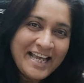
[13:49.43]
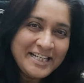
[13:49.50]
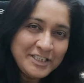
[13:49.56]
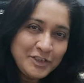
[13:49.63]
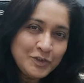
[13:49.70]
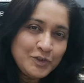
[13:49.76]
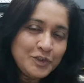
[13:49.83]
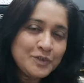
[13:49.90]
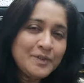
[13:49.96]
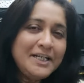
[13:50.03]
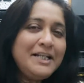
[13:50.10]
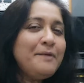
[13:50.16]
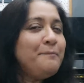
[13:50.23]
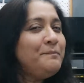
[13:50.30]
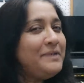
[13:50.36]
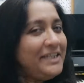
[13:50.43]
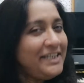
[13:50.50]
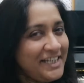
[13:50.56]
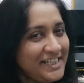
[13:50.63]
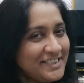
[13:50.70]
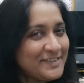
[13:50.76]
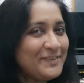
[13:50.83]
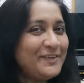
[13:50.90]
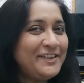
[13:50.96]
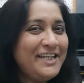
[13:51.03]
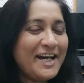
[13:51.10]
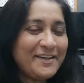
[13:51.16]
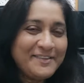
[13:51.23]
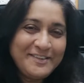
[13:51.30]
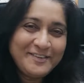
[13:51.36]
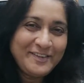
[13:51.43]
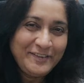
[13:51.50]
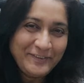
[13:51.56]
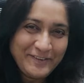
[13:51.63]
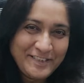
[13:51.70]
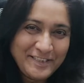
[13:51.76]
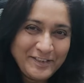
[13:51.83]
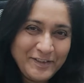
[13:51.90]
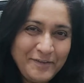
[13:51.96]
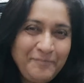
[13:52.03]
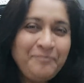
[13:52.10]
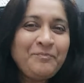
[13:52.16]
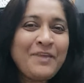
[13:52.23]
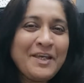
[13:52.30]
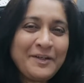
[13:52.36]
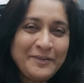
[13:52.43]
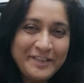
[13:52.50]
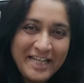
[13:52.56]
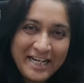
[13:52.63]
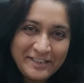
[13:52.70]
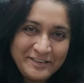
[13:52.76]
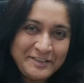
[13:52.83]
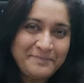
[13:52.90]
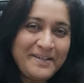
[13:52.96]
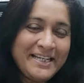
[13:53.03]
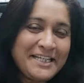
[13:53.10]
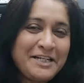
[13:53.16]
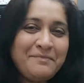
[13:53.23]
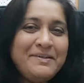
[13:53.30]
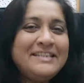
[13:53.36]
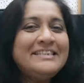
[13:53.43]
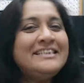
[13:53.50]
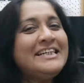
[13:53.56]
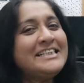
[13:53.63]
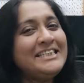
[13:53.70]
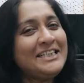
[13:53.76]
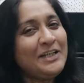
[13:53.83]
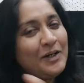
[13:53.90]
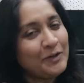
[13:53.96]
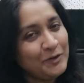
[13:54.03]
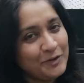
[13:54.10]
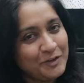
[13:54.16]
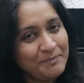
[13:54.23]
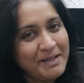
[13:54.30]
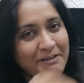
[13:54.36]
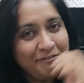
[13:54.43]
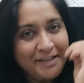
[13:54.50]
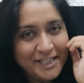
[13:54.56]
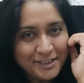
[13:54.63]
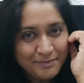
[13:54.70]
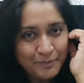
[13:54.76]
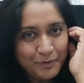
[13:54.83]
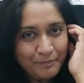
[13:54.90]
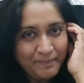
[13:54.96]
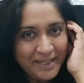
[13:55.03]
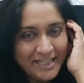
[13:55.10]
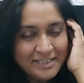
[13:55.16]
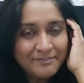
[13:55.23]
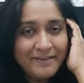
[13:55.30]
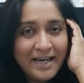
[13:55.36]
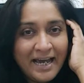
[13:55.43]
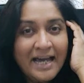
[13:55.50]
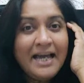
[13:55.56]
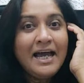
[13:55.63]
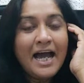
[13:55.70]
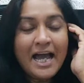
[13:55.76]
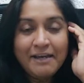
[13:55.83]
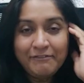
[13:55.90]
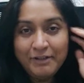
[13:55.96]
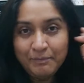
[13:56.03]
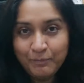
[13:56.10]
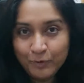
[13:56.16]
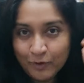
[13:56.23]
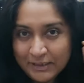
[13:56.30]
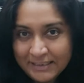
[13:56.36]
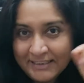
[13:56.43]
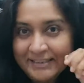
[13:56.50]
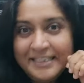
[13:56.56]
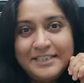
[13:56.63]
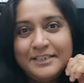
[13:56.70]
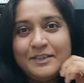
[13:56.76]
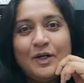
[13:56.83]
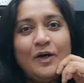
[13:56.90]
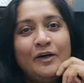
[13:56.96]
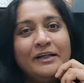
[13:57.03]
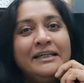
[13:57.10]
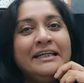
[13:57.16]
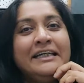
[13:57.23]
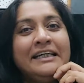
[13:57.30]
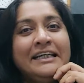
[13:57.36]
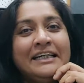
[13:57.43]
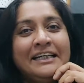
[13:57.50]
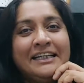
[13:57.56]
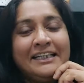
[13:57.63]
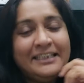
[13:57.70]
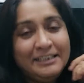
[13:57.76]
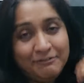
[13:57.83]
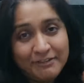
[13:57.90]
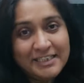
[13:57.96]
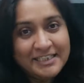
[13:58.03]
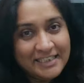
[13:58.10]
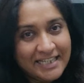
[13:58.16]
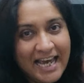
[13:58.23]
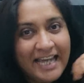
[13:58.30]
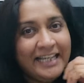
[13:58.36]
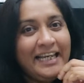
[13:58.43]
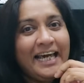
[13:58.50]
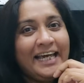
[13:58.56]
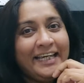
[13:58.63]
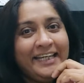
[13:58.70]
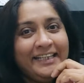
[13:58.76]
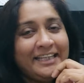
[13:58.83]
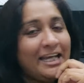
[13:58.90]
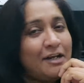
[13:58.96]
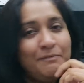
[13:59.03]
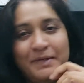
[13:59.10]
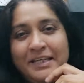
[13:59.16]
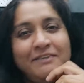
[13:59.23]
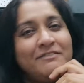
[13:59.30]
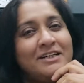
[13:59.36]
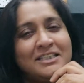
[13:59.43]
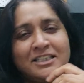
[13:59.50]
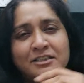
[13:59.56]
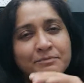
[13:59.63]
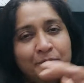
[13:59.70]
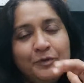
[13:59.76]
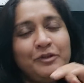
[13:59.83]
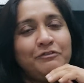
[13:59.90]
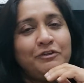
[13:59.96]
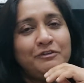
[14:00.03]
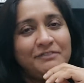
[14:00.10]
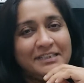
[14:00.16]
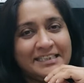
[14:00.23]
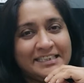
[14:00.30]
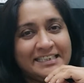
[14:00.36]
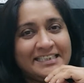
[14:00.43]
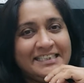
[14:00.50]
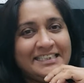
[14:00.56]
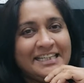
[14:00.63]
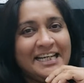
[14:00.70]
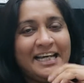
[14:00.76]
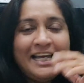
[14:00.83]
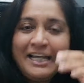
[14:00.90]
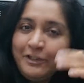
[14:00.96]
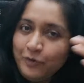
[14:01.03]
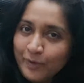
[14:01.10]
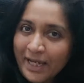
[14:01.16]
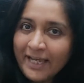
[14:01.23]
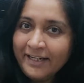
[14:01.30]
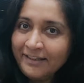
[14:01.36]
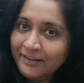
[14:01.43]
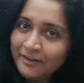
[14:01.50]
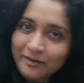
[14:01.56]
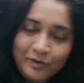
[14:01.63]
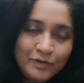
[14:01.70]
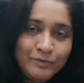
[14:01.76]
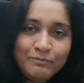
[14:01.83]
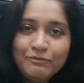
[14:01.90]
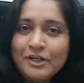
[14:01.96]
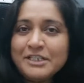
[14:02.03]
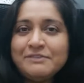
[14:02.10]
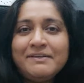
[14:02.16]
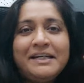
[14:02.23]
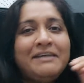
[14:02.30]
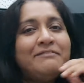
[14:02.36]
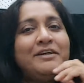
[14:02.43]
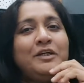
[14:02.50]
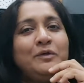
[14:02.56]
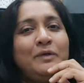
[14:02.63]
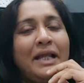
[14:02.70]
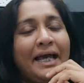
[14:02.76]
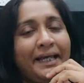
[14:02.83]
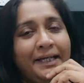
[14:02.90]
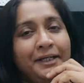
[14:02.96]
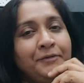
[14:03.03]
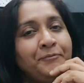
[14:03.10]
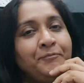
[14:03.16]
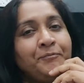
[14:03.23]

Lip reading: As usual, please go down to YouTube, go down to my comment section, or go to my Facebook page where I will post this song, the version I like. There are many versions, beautiful versions. You can, watch whatever you like.